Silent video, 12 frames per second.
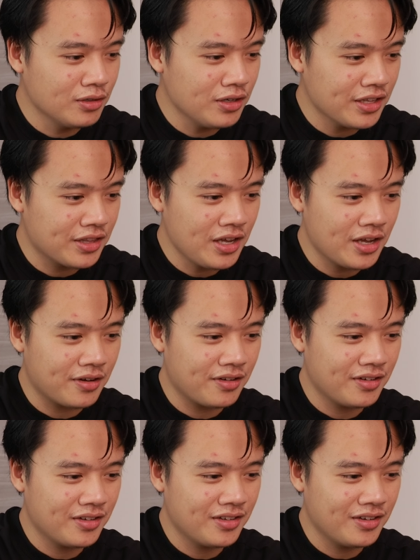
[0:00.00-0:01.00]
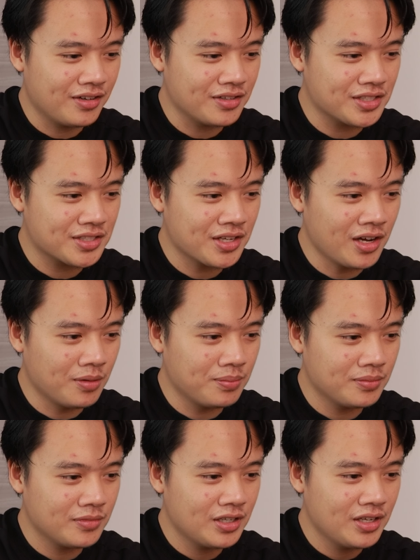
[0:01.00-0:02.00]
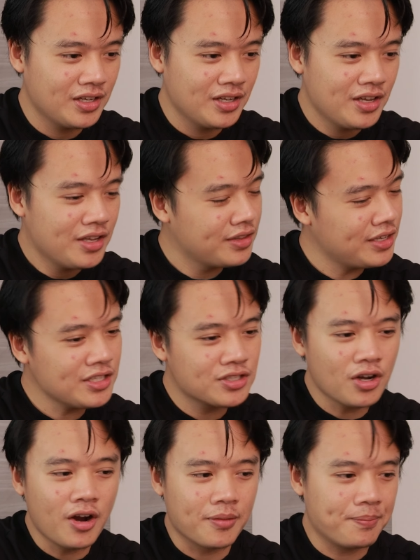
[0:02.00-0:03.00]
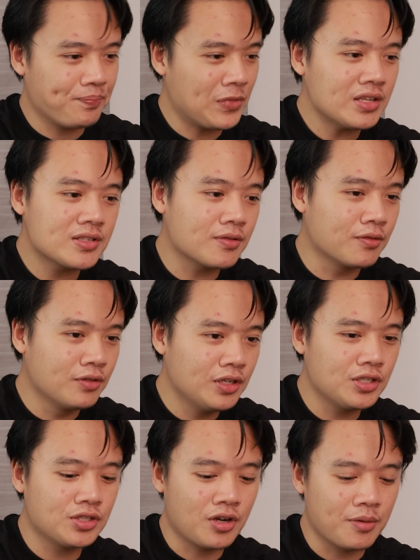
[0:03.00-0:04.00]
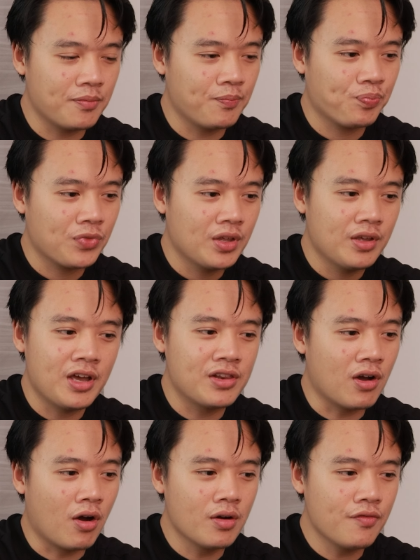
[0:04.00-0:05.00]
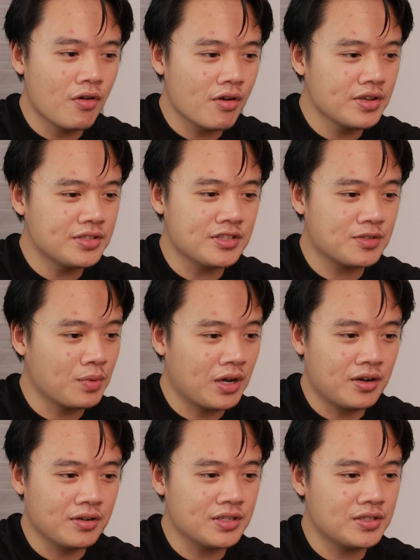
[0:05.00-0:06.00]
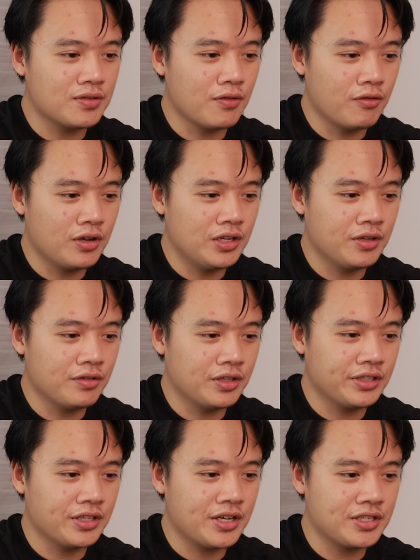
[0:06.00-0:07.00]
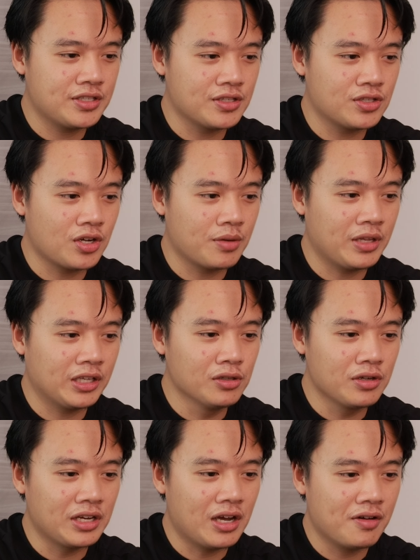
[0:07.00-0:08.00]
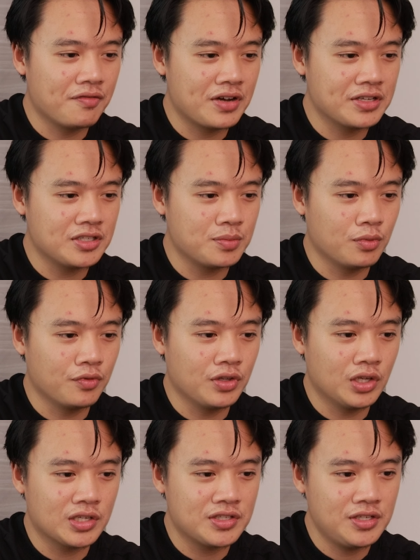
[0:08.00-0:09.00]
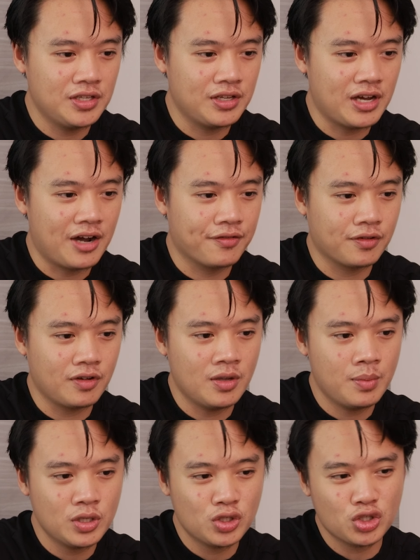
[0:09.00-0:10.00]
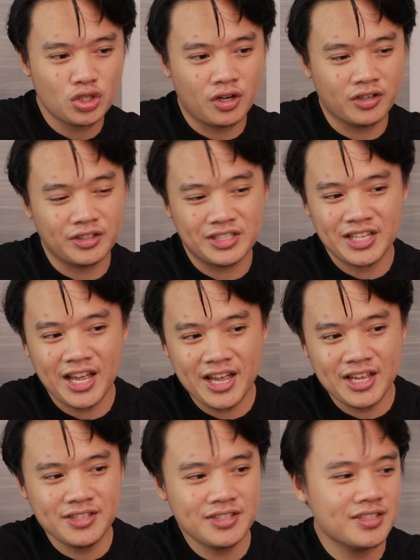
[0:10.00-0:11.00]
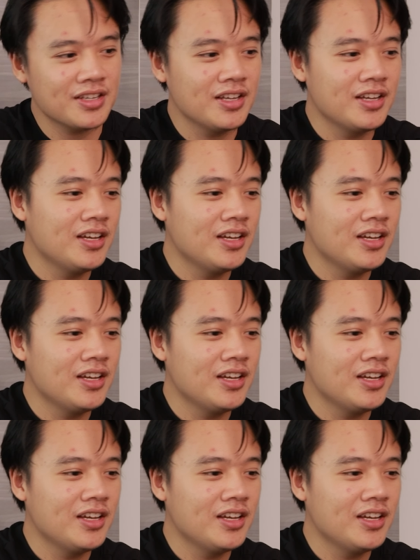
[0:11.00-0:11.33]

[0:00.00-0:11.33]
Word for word: Look at that on his scalp. That's sharp. That's really sharp. And the autofocus as well, it's really, really nice and sharp. Like look at how fast it's moving. You can see the after image on his hands.